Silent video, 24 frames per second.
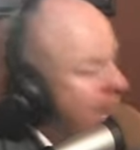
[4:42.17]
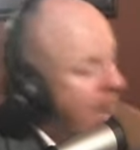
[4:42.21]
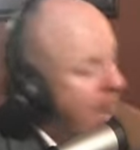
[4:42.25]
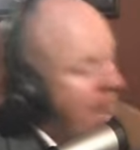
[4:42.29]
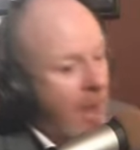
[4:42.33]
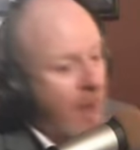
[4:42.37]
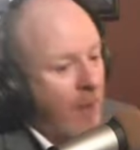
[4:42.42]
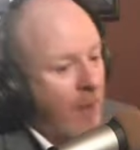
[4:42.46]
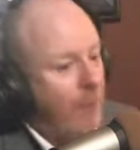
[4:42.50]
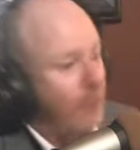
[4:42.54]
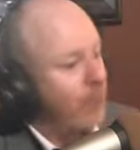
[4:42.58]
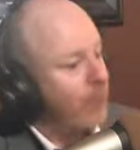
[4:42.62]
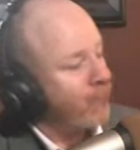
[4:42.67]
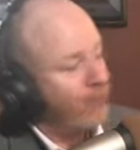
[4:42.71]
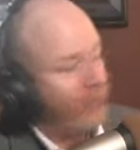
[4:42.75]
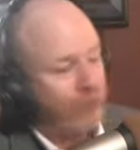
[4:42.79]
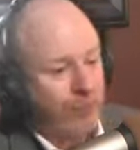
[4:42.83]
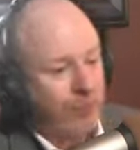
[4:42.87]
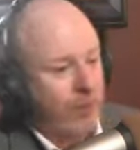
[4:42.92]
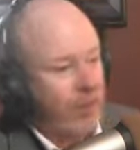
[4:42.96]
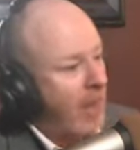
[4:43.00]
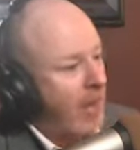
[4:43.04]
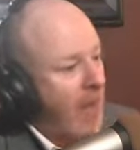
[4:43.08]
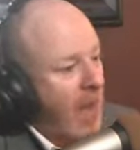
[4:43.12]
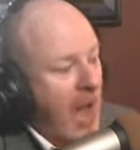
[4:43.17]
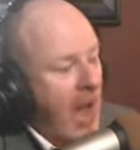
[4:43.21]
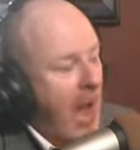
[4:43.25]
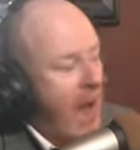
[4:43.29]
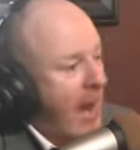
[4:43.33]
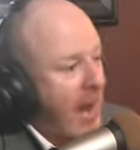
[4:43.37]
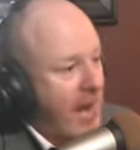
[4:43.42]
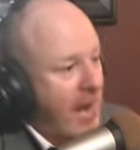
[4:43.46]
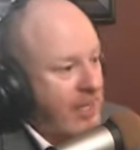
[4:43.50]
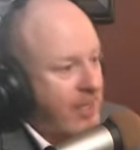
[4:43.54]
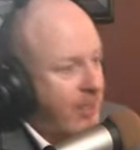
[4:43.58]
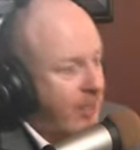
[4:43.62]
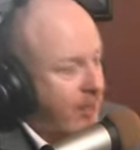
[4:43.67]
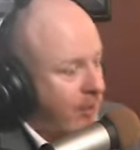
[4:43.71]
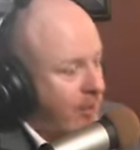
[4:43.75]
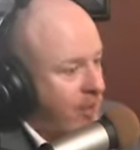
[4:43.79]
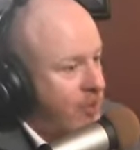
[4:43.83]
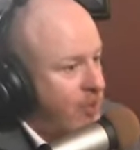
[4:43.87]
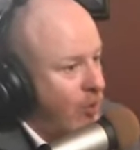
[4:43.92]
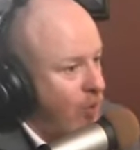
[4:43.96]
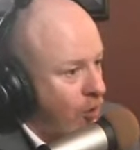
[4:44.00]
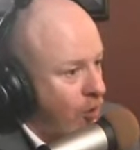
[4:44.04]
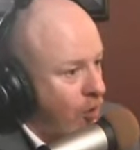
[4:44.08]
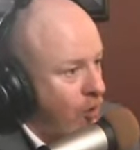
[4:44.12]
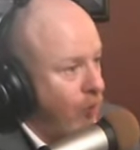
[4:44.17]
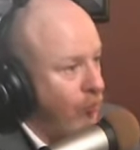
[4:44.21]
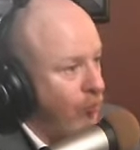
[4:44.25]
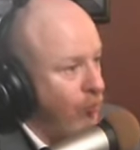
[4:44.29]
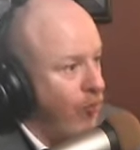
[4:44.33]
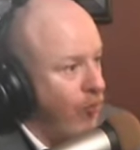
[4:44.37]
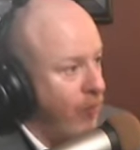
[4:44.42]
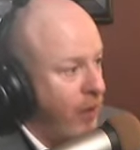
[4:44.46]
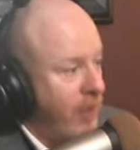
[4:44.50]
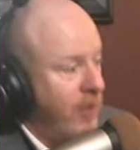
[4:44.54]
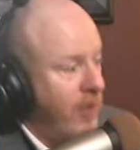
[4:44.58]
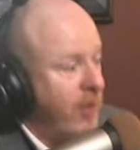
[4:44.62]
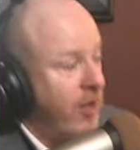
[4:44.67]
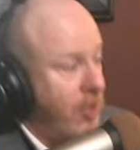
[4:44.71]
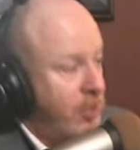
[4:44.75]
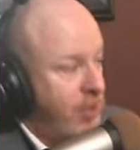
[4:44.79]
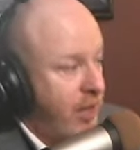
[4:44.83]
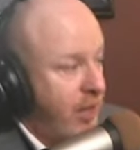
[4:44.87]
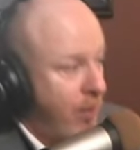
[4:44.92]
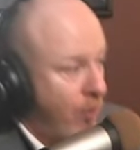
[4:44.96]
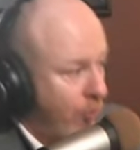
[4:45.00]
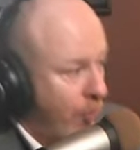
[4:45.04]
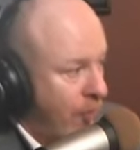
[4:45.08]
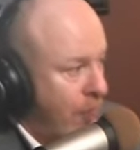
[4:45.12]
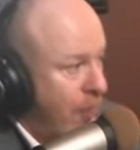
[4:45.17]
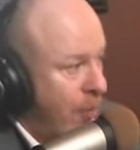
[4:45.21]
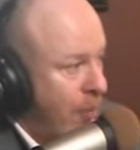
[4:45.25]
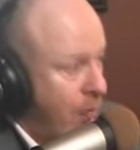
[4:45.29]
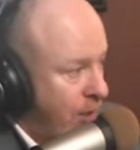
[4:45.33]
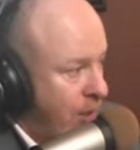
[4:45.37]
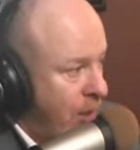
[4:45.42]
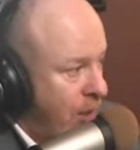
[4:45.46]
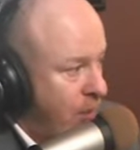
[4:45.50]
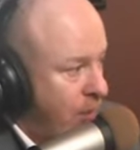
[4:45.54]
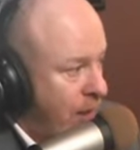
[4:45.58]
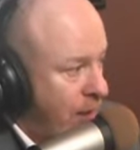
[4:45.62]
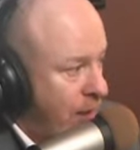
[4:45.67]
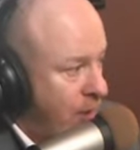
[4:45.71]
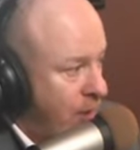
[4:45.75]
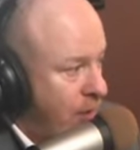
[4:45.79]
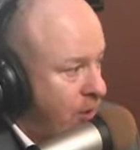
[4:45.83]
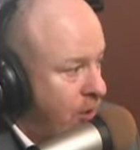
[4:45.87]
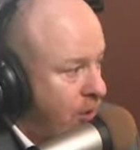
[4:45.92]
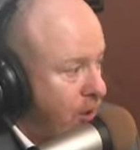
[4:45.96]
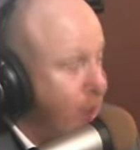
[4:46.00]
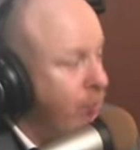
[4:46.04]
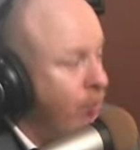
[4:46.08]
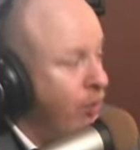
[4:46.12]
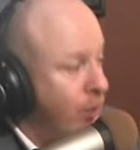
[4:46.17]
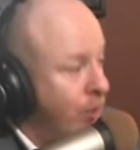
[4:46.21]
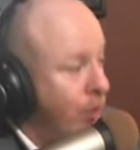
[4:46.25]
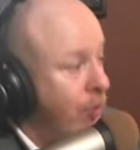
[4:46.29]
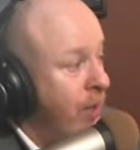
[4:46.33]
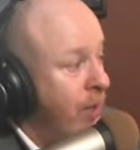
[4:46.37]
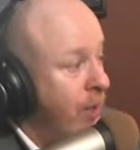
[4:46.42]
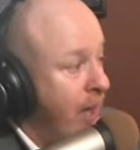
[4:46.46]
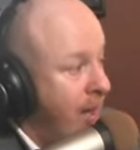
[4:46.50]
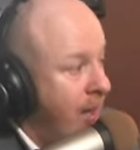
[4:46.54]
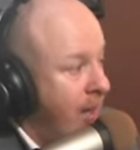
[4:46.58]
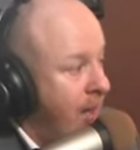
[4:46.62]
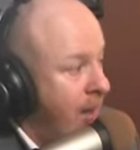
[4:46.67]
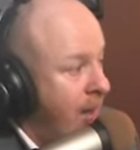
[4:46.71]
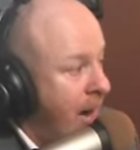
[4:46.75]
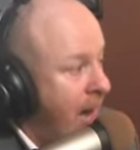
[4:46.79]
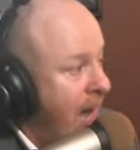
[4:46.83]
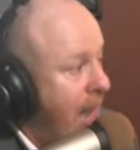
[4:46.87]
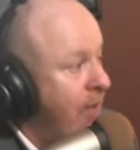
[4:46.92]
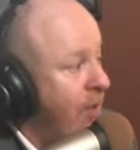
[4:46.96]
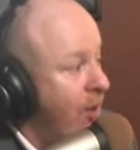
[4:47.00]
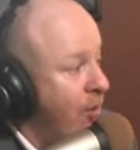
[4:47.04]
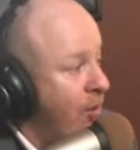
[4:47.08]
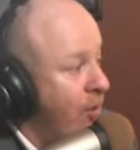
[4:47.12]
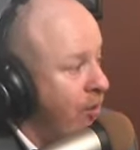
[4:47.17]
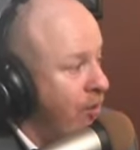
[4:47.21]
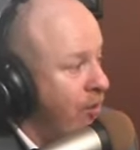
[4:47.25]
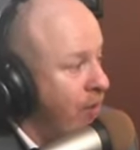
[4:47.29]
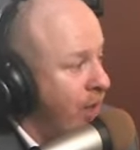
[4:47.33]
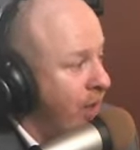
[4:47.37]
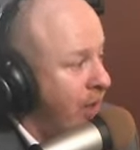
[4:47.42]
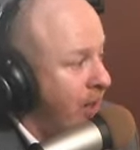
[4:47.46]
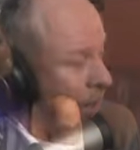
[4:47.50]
you. I said, this girl really does care what people think about her. You do care. I know you care.